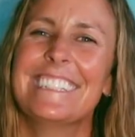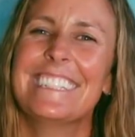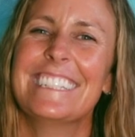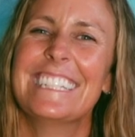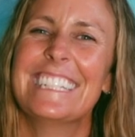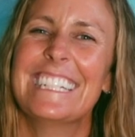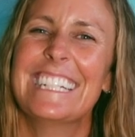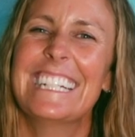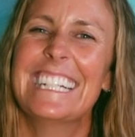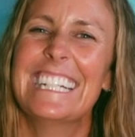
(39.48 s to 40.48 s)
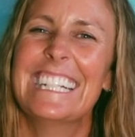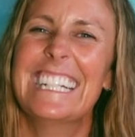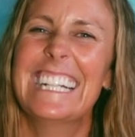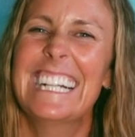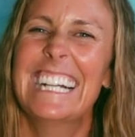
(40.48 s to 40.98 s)

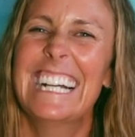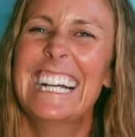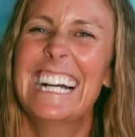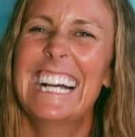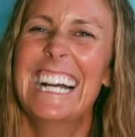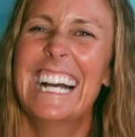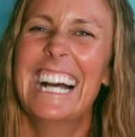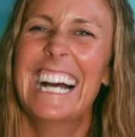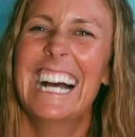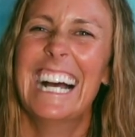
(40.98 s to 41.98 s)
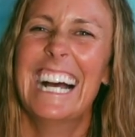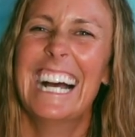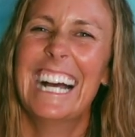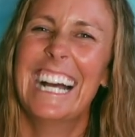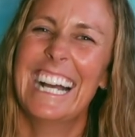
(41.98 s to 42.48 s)

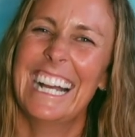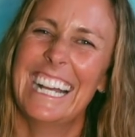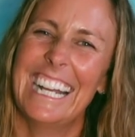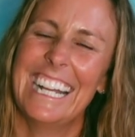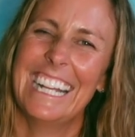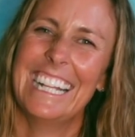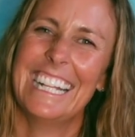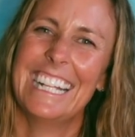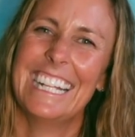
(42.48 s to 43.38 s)
(not speaking)